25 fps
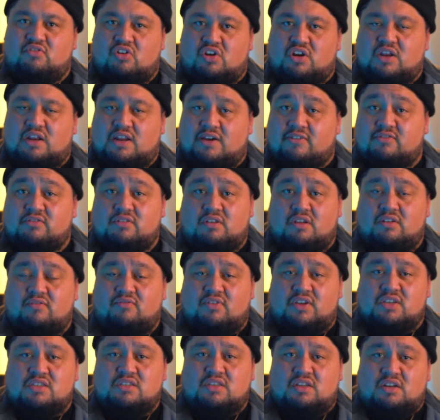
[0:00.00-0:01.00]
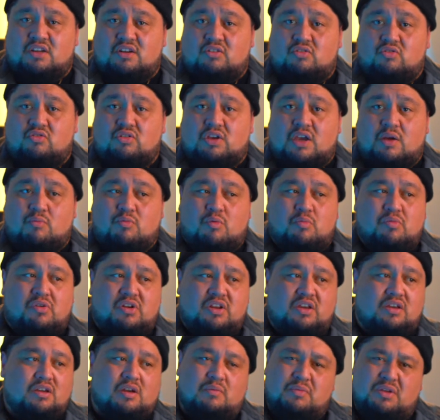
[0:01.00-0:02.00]
got enough to invest in a new camera
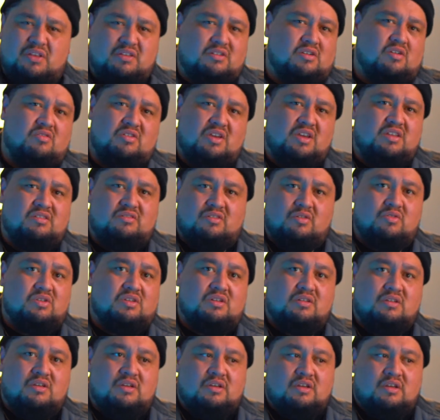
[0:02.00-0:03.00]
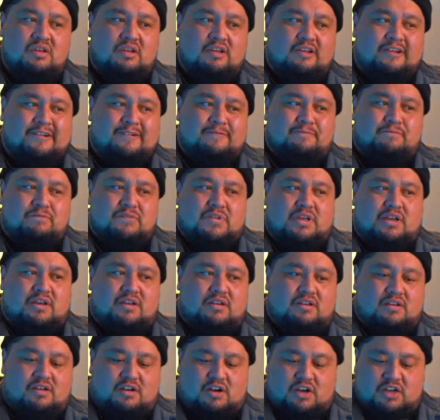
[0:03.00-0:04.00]
body, I mean, go ahead, do it.
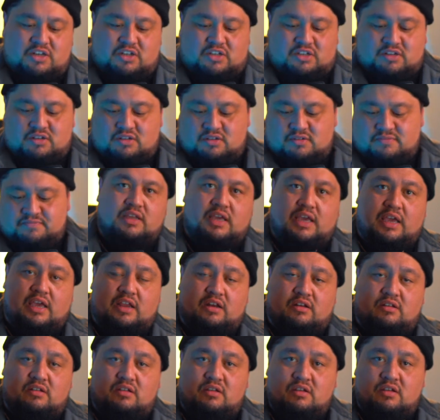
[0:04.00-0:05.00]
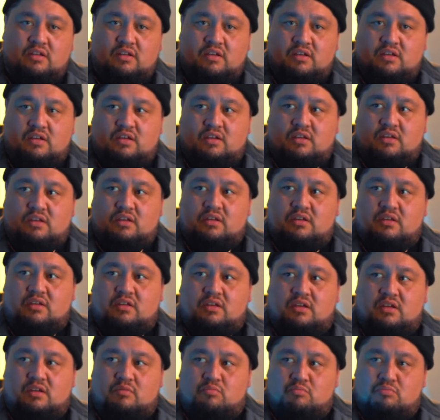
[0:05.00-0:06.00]
I did, and
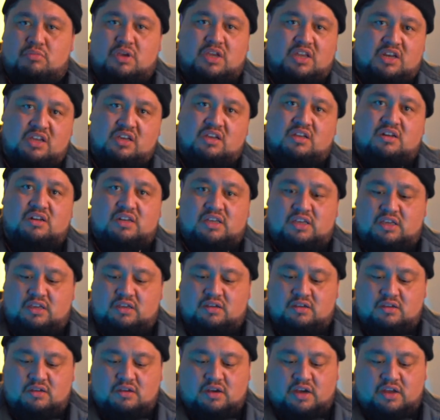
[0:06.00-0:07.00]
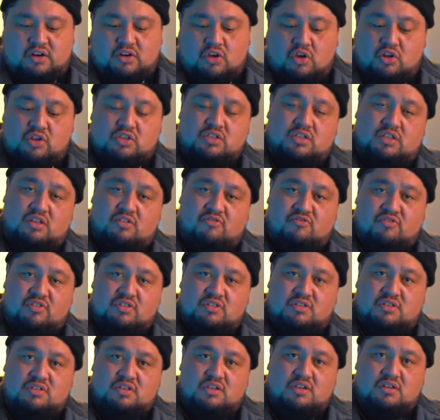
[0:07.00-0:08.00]
immediately I noticed a
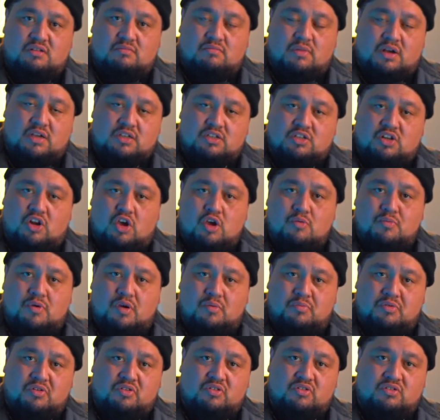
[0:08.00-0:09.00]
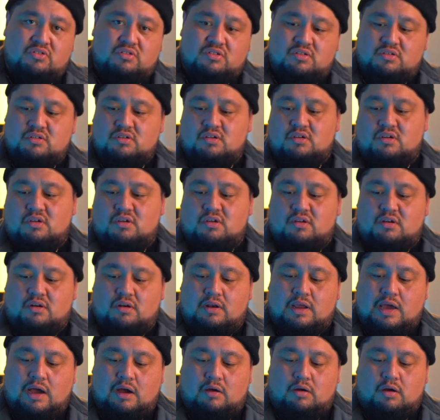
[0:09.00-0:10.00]
difference in my slow-mo, because
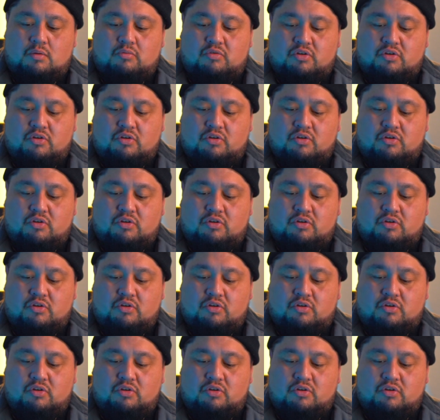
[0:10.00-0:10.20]
now I'm